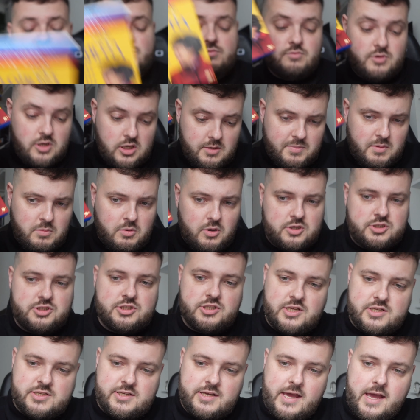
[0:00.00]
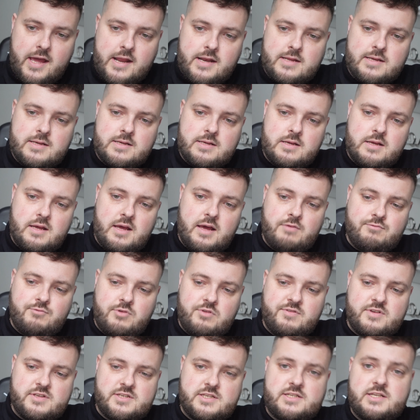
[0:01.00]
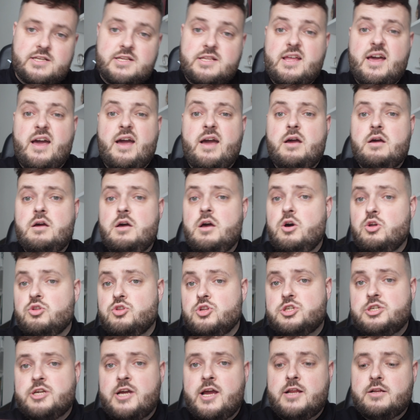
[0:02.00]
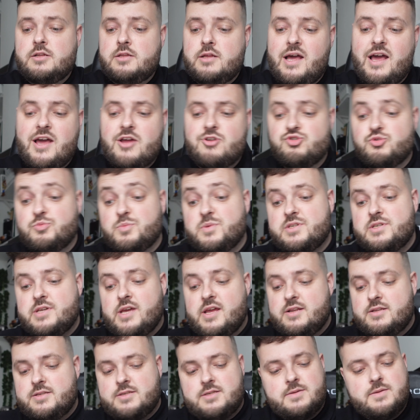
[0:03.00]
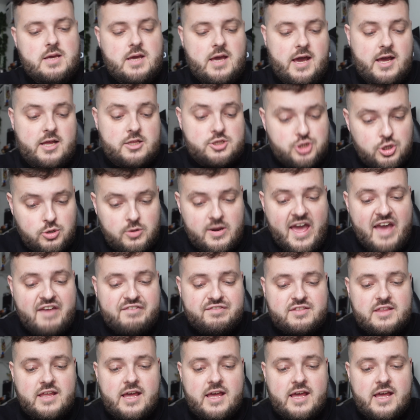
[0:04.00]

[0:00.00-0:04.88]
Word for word: going to be watching this again and revisiting that on the channel 100%. Two left